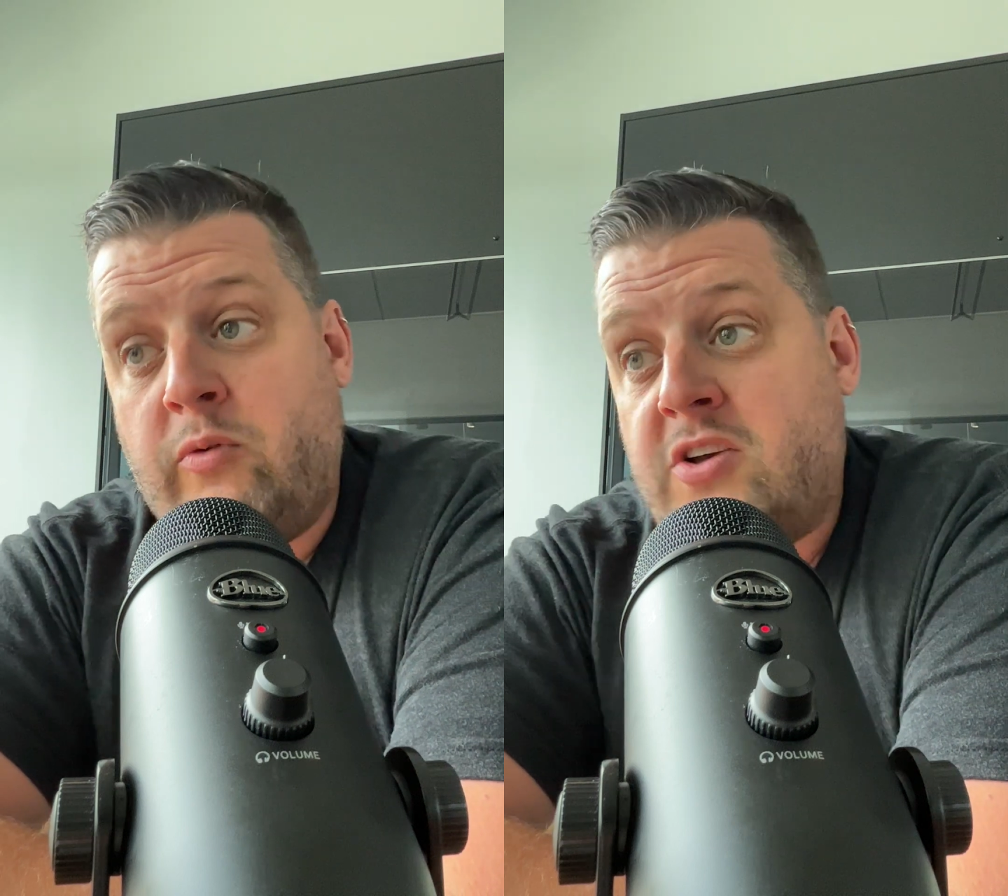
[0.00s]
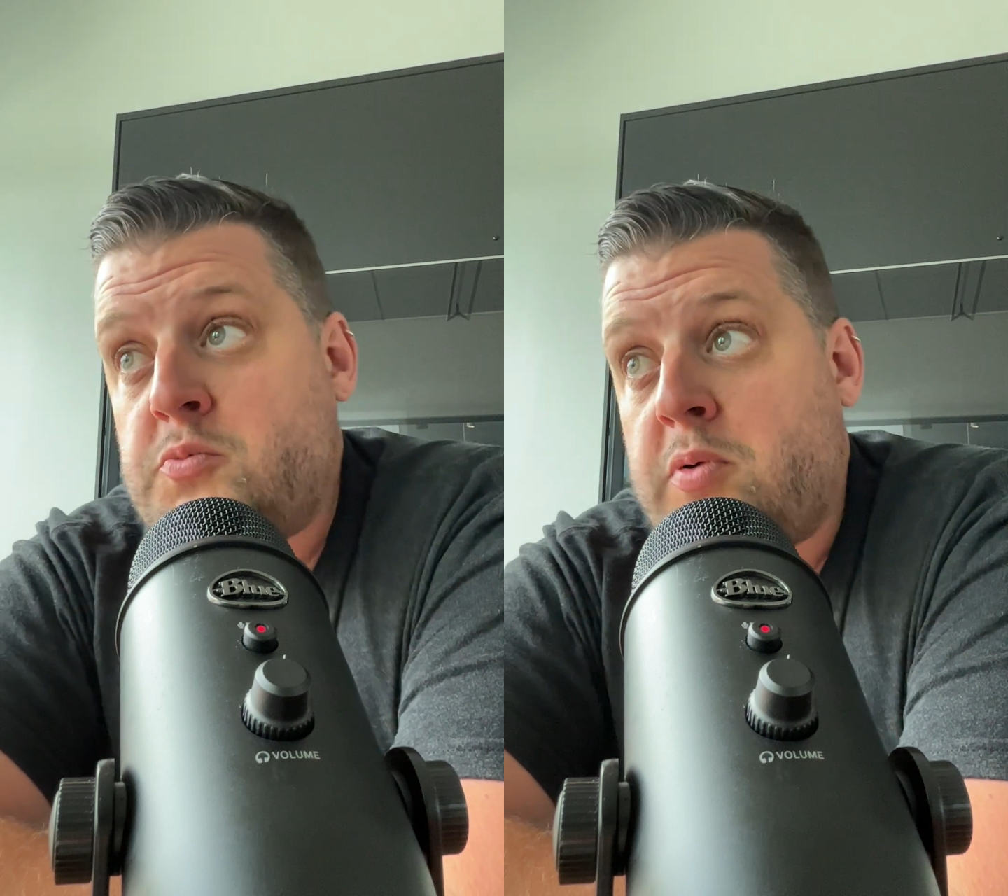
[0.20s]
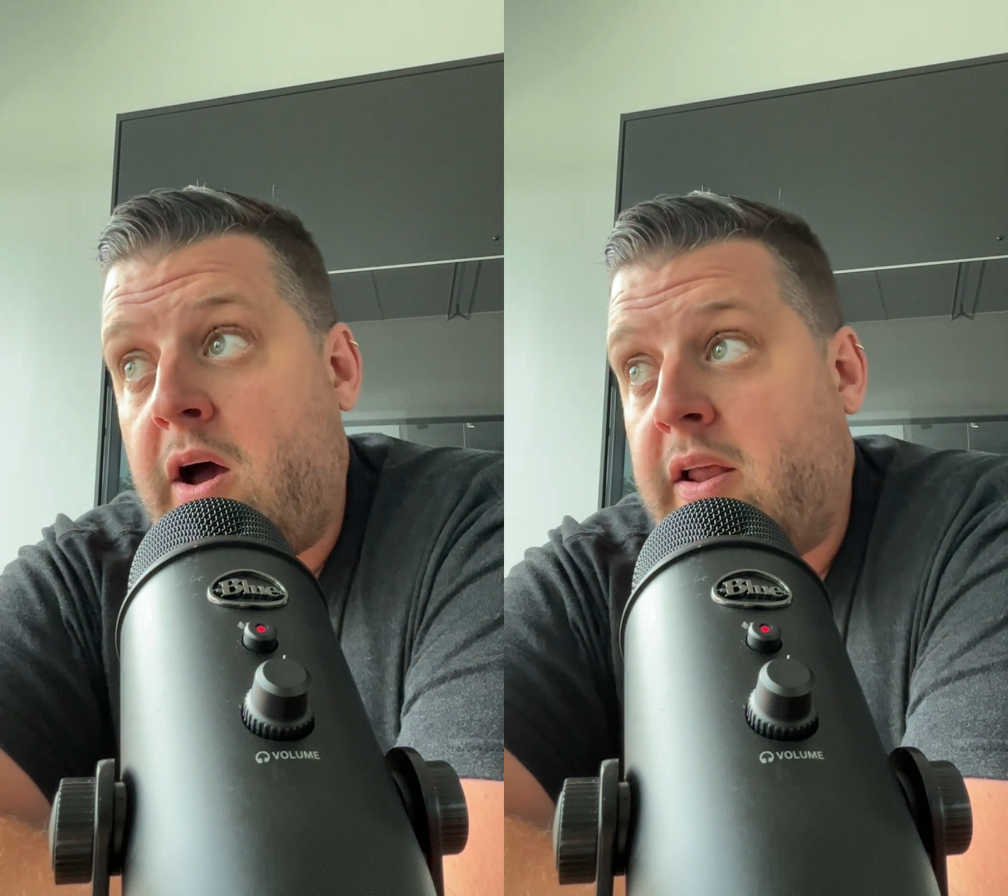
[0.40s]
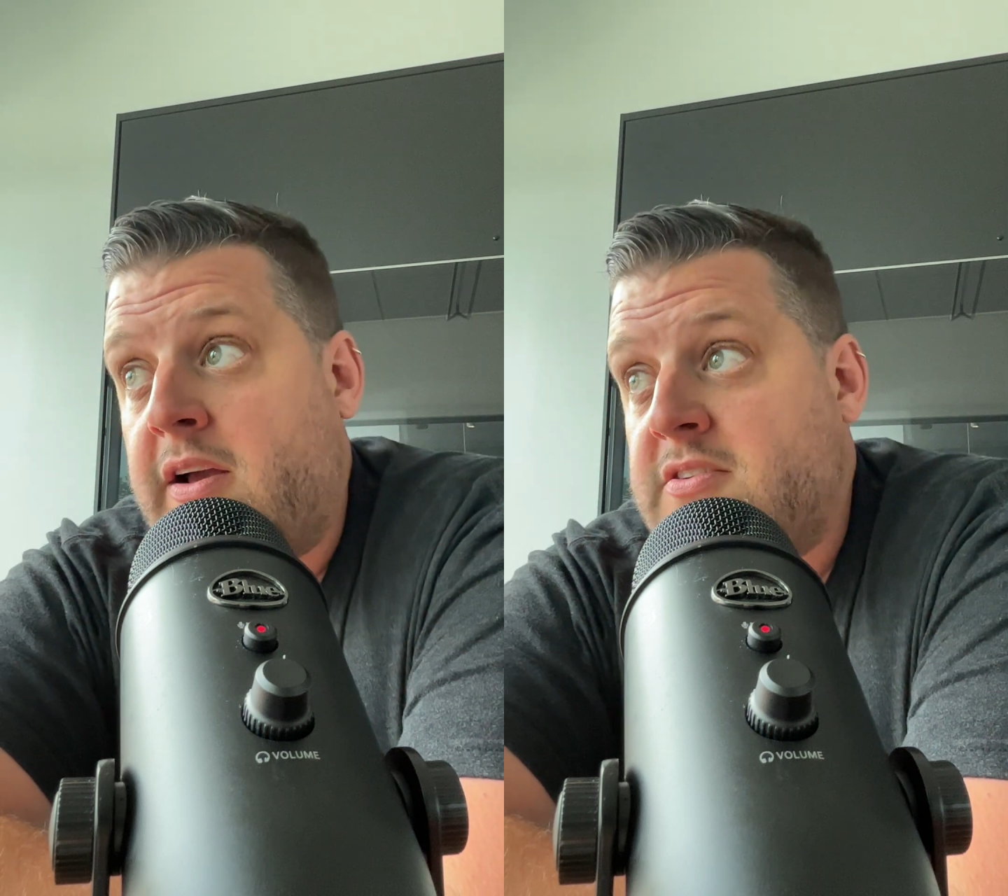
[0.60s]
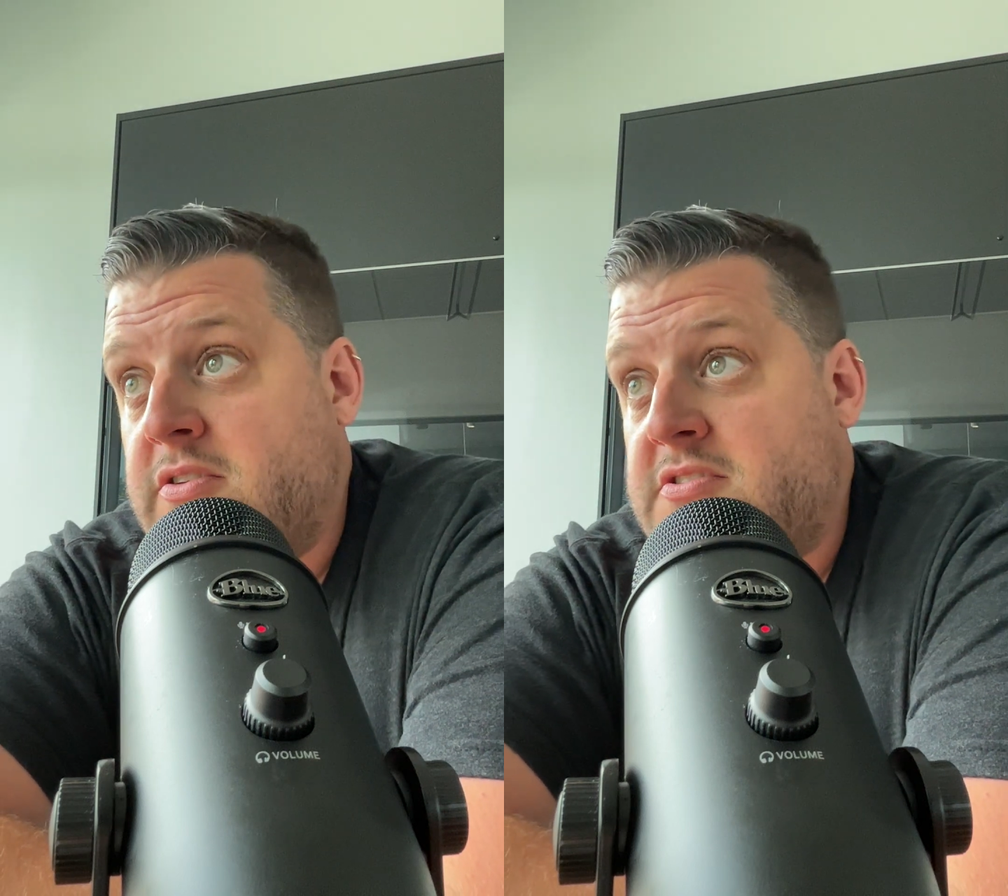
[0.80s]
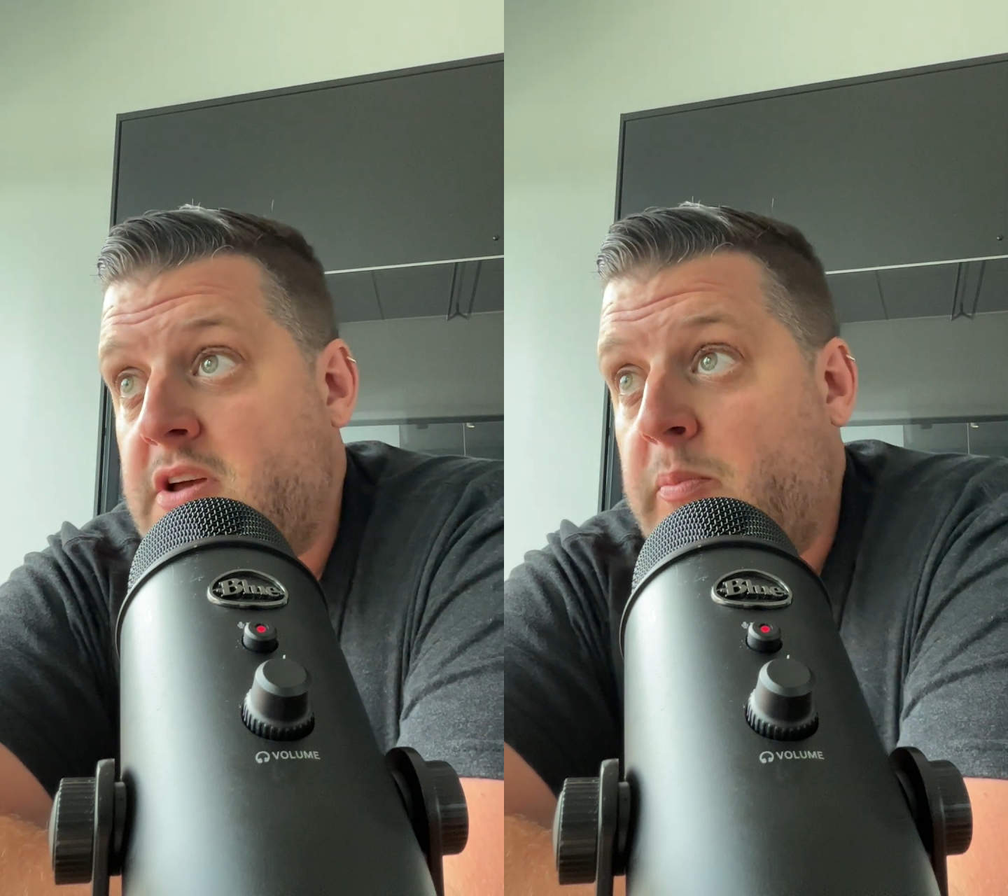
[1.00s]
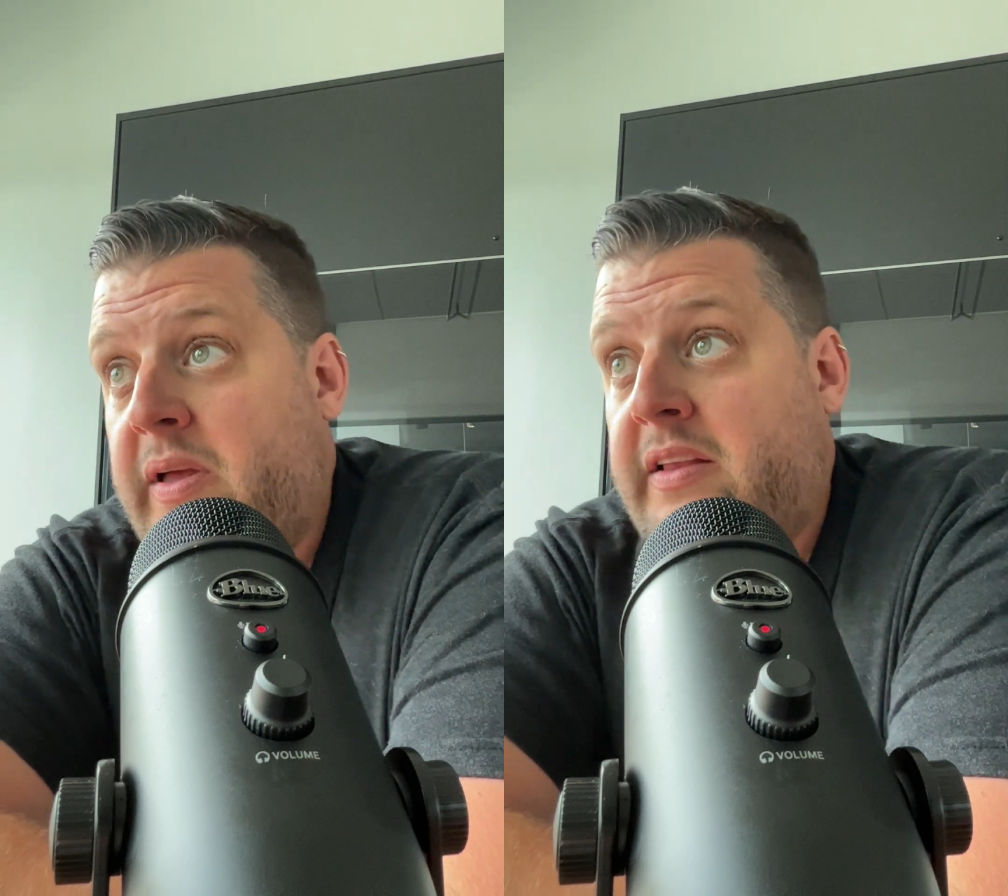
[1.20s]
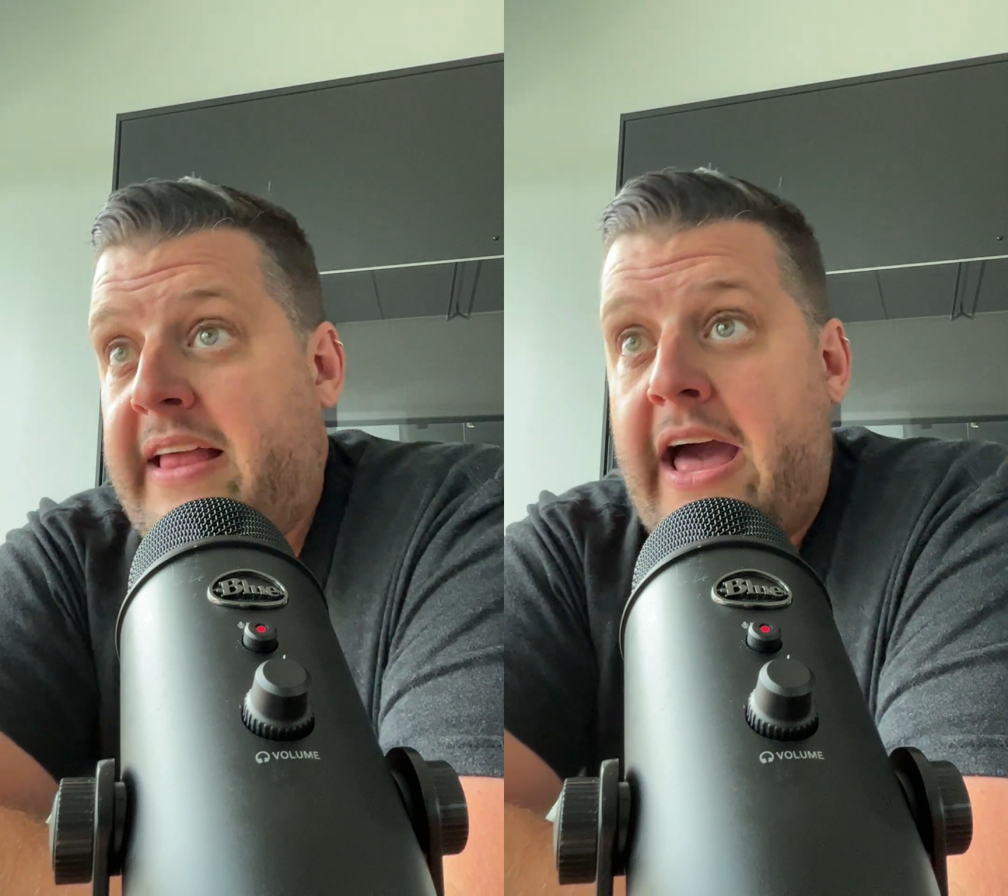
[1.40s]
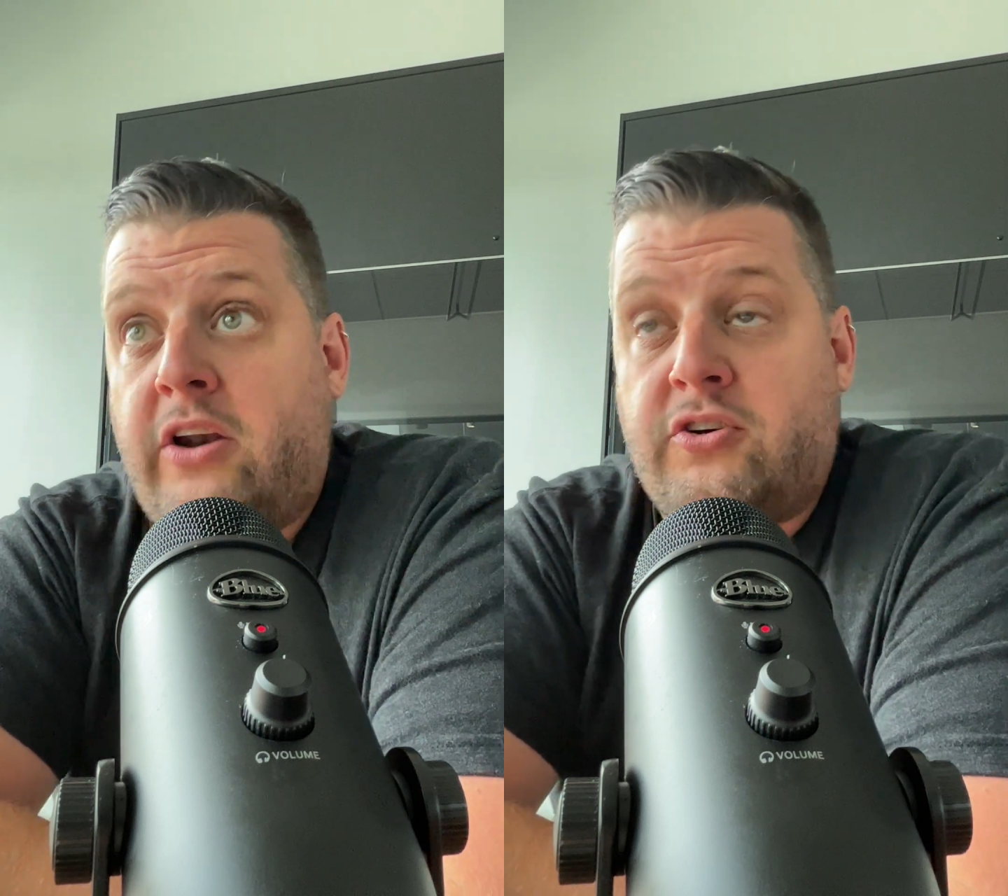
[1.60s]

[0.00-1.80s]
Russ products or something like that,